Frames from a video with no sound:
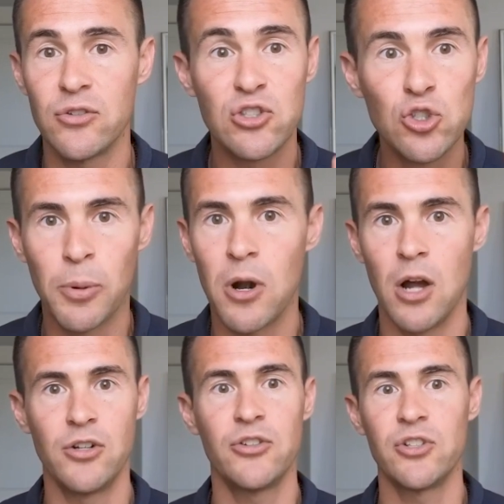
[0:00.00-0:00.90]
super
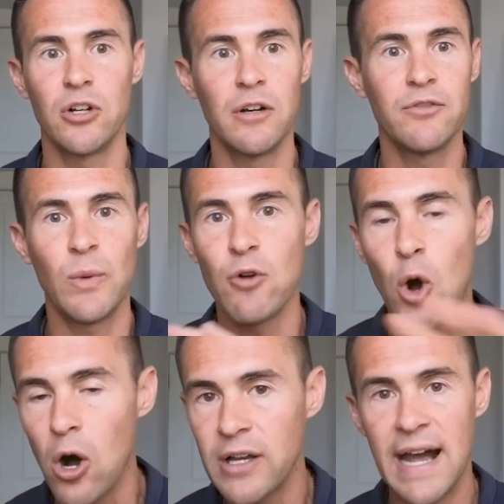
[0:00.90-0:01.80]
underserved. We have
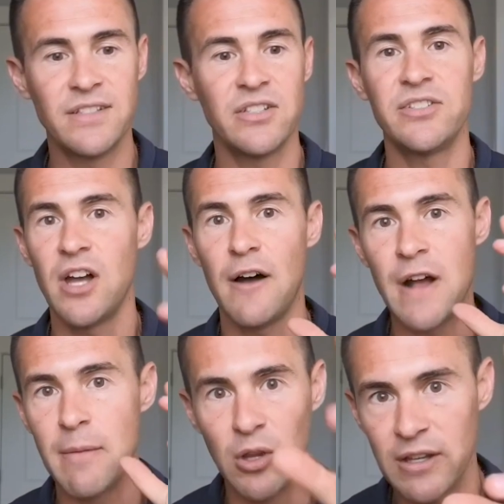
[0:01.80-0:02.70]
all kinds of stuff.
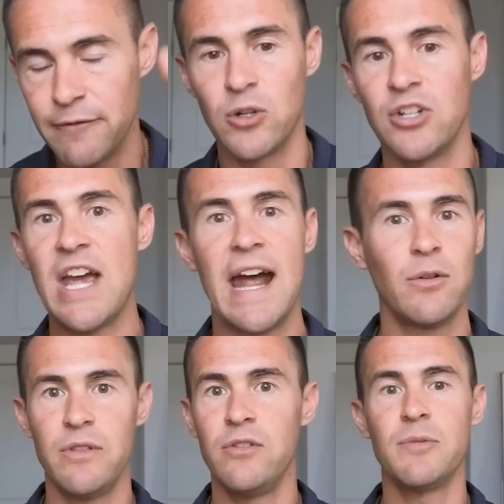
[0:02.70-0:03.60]
I'm looking forward to chatting
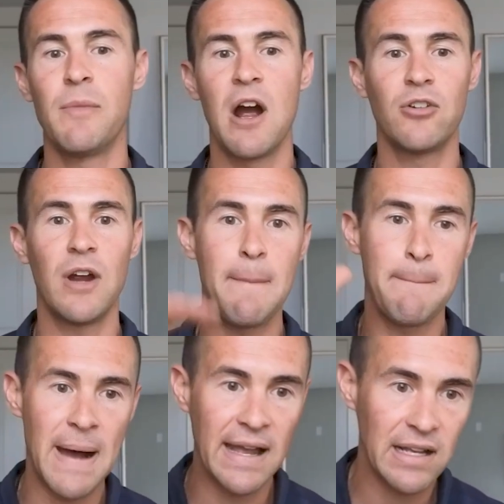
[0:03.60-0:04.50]
with you tomorrow.
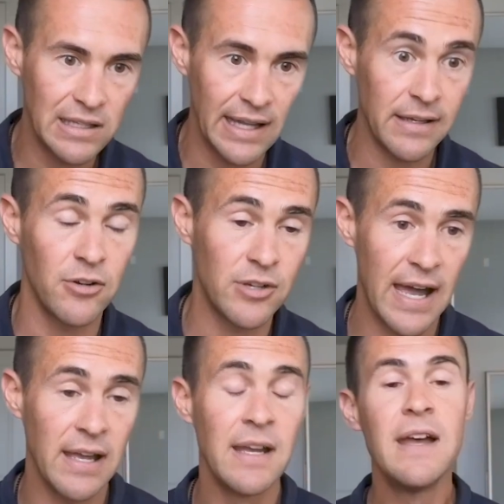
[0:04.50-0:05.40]
Great. Bye. Click.
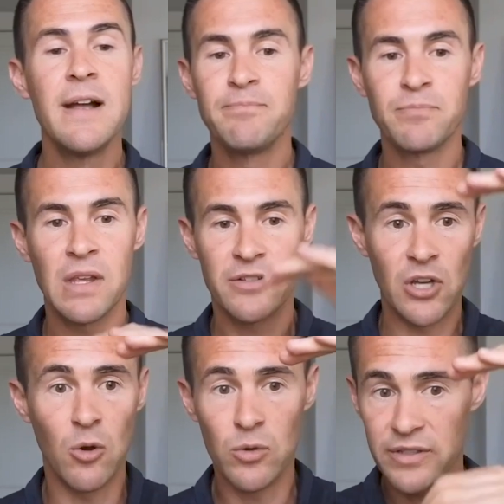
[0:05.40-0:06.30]
Okay.
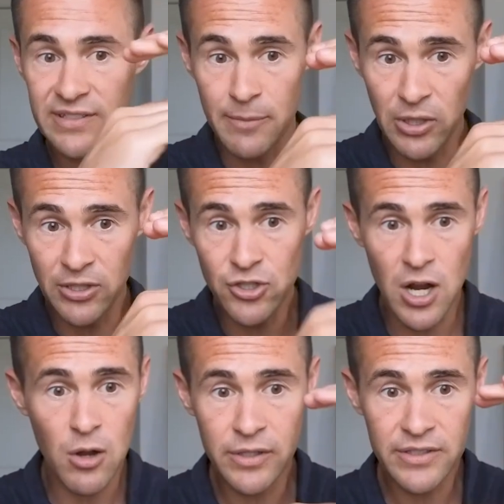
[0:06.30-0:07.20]
So simple
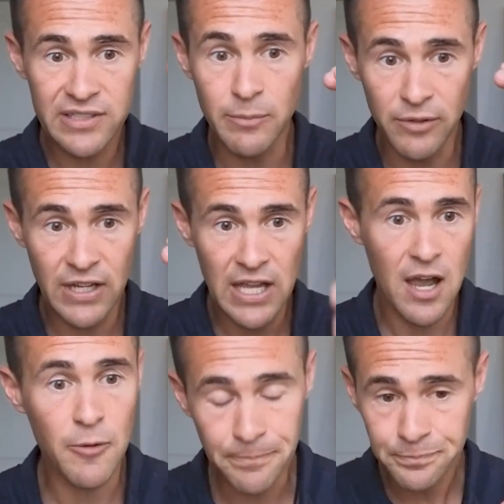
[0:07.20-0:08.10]
intro, simple
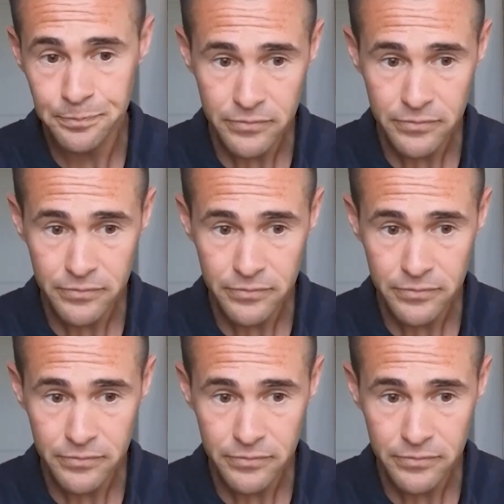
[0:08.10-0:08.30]
video.